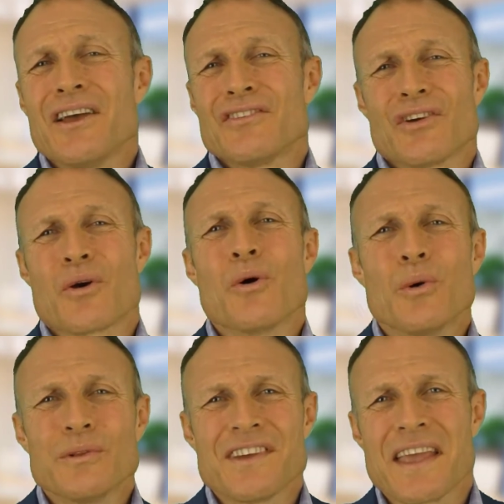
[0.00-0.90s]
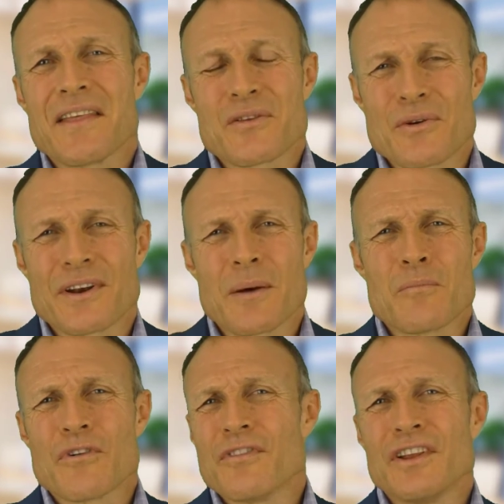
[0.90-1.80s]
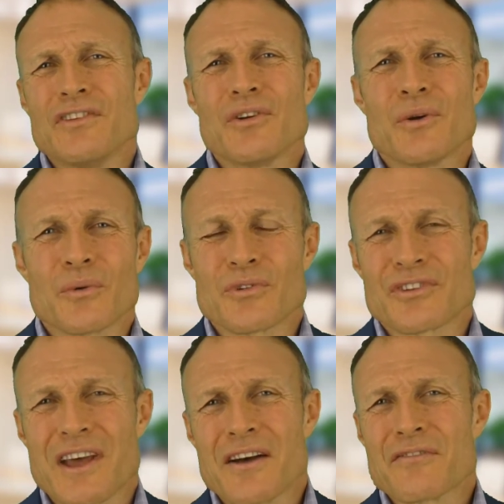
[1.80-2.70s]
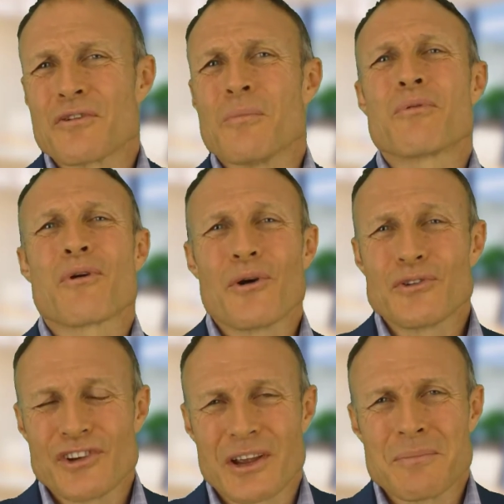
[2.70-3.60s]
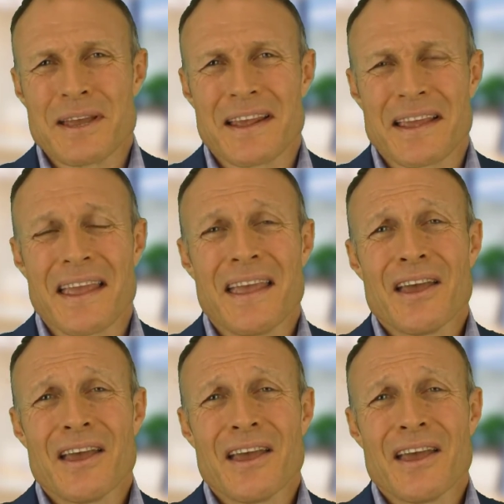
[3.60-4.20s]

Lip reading: to call together a number of internal staff for a project meeting,